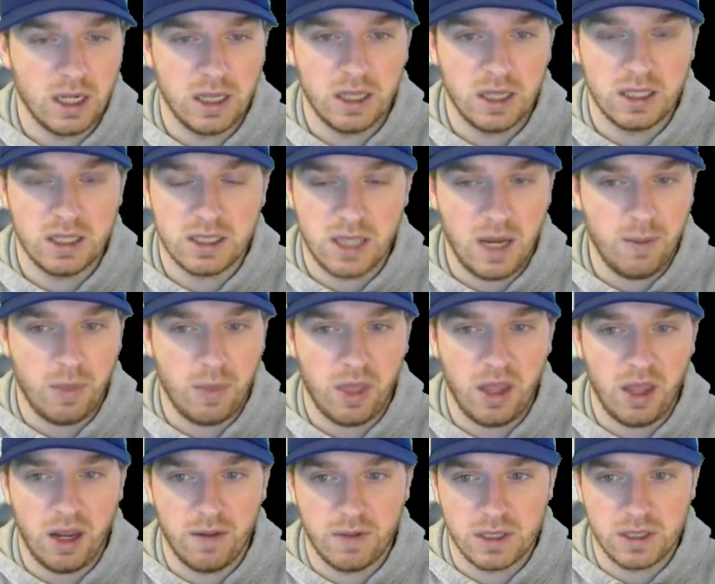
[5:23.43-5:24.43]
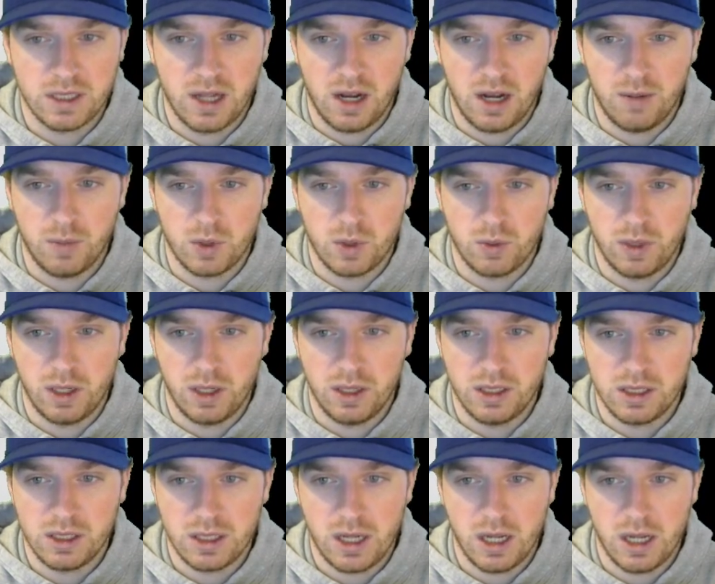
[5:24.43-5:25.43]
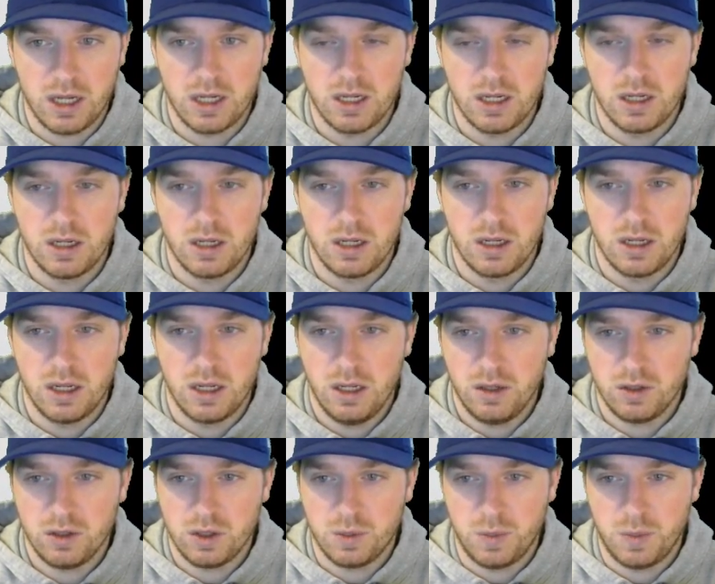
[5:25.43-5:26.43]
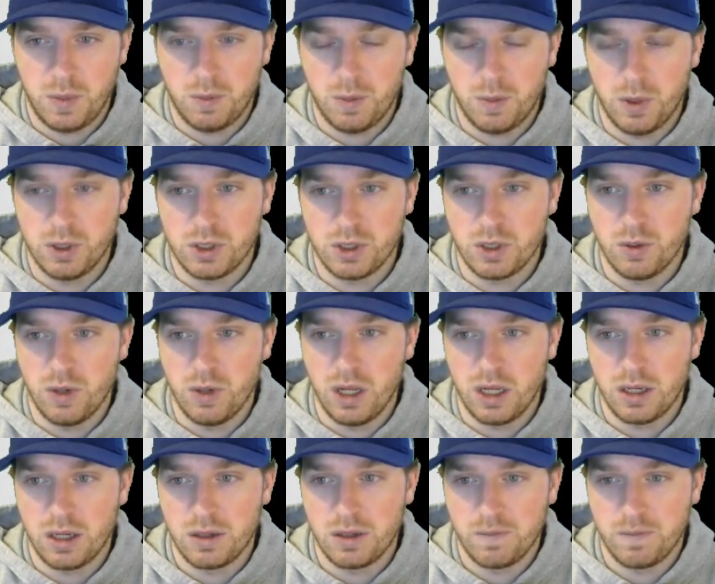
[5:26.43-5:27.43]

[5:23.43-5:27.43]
And the same thing if it's not in between on this side, it'll just push it away.